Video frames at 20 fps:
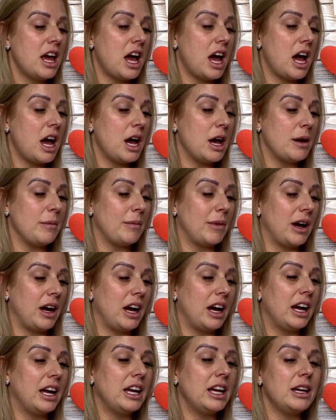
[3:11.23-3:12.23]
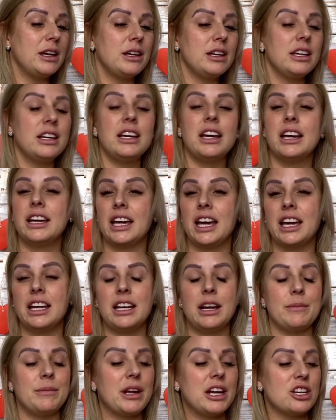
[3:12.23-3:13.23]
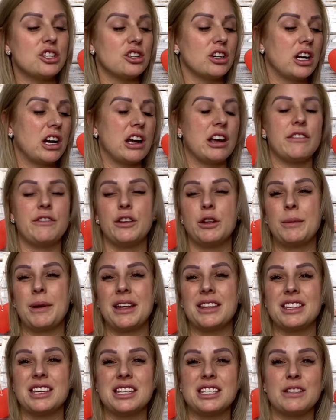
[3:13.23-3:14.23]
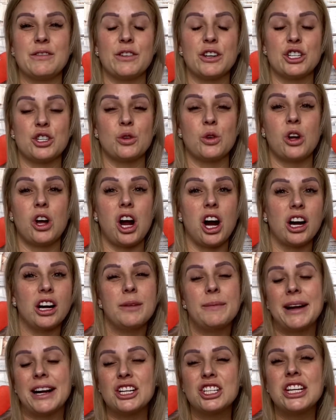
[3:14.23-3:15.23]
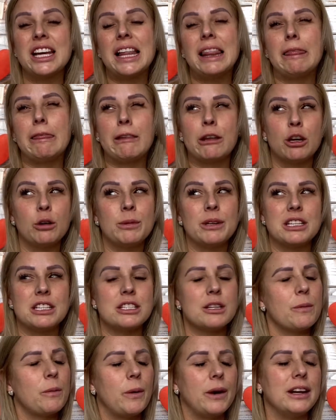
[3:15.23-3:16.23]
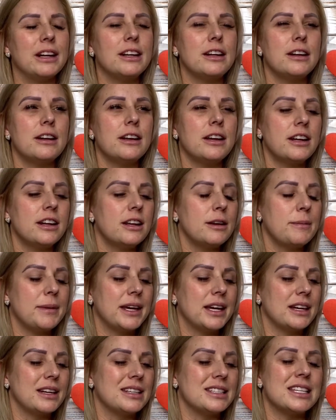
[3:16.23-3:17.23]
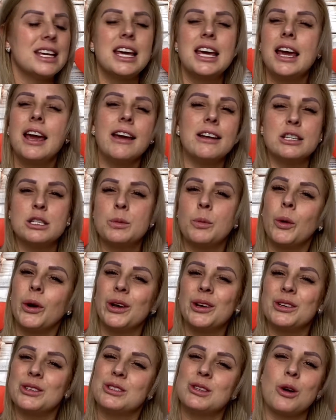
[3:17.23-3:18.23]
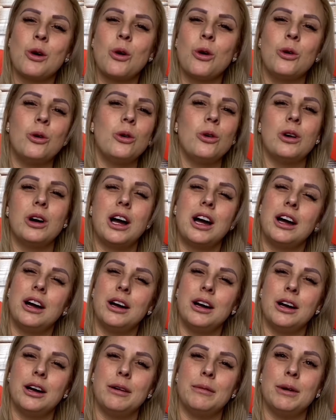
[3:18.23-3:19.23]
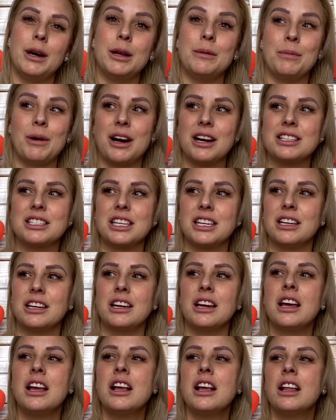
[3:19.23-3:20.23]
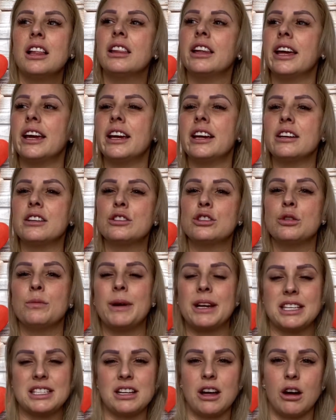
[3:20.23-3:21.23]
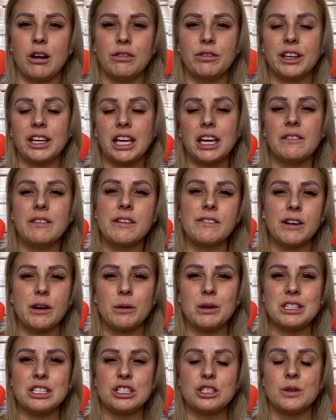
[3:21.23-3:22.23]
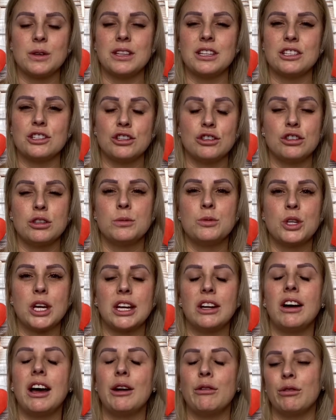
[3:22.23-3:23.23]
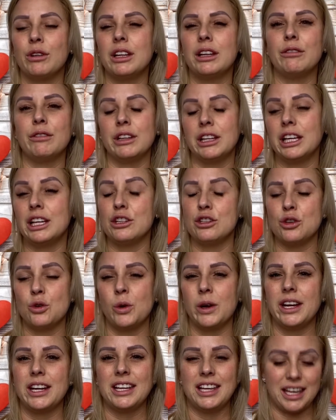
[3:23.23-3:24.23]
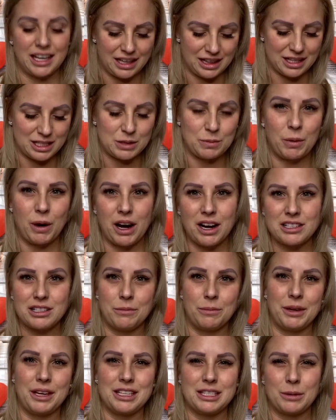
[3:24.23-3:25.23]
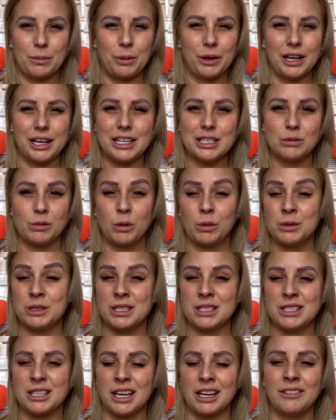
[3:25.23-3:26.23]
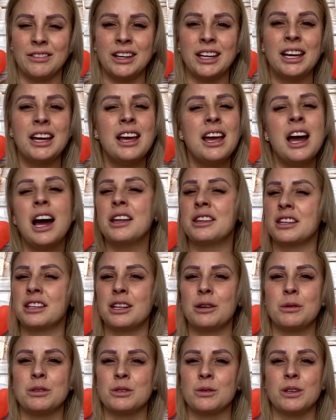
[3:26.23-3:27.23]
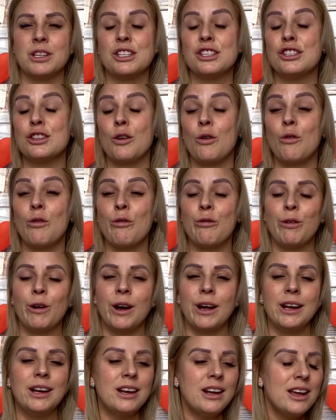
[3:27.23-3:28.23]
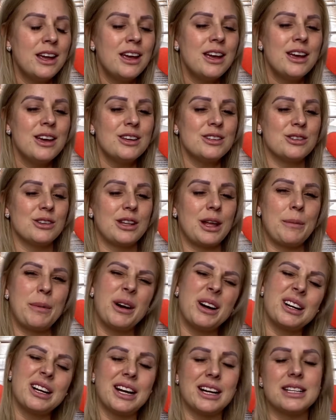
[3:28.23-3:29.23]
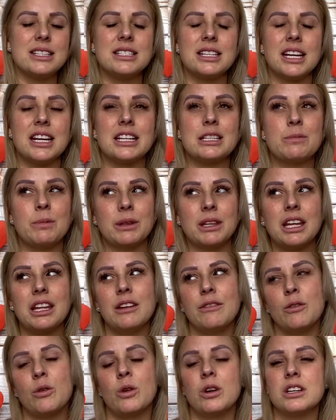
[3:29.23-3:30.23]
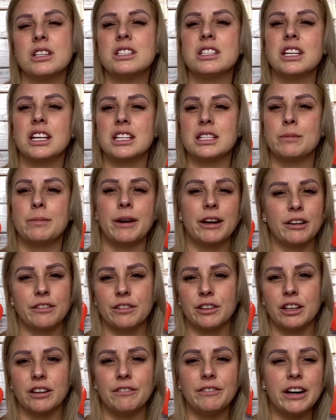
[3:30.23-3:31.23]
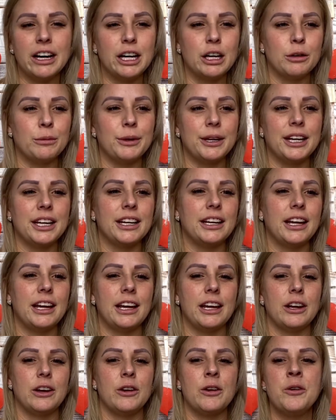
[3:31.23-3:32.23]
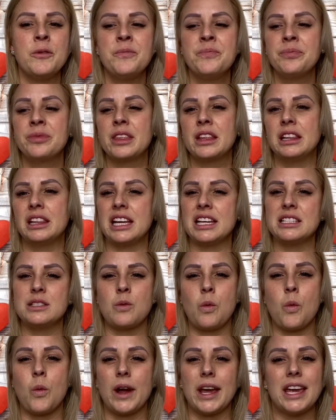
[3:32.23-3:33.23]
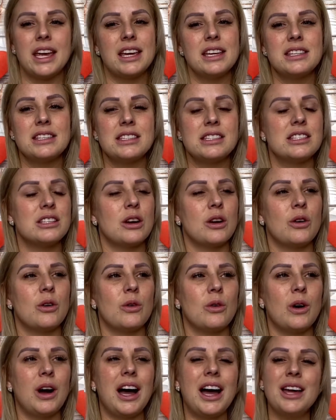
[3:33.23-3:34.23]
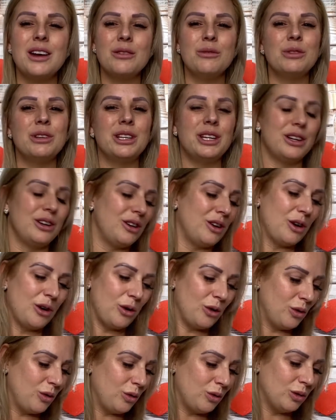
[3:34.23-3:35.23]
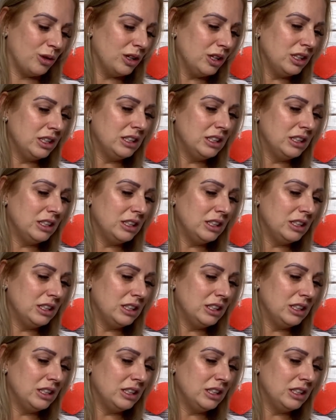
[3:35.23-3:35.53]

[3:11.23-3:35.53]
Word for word: Um, I, again, I'm not sure how I feel about this virtual card. I'm actually a little bit disappointed in it because it spoils the whole, um, unboxing, like, to myself. Like, even if I wasn't doing this YouTube channel, I really, really enjoyed getting this box and being surprised what was inside of it. I thought that was always so fun. So that part kind of stinks, but then, of course, it's better for the environment and less waste. So I don't really know